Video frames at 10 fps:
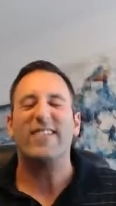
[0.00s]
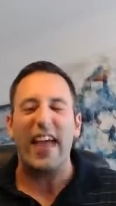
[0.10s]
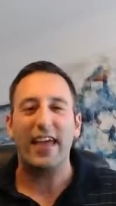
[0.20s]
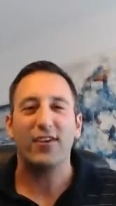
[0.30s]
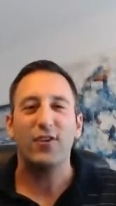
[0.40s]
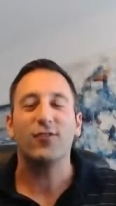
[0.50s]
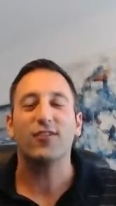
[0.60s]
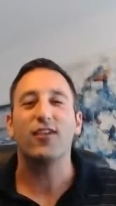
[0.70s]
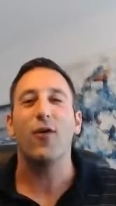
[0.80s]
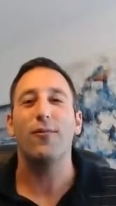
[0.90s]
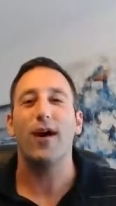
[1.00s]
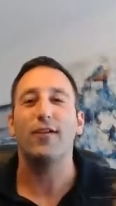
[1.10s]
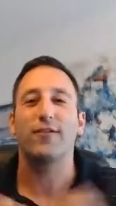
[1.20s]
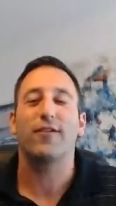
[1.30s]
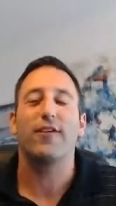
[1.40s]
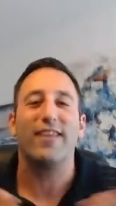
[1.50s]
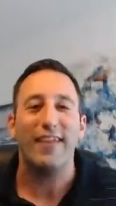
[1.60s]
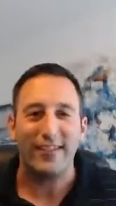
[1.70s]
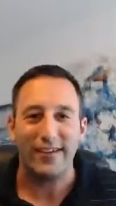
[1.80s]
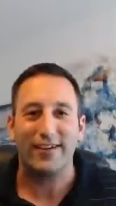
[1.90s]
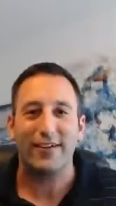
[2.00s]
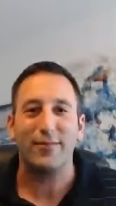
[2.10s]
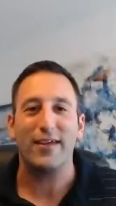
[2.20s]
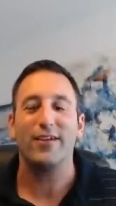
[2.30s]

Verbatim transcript: thank you so much for listening to me.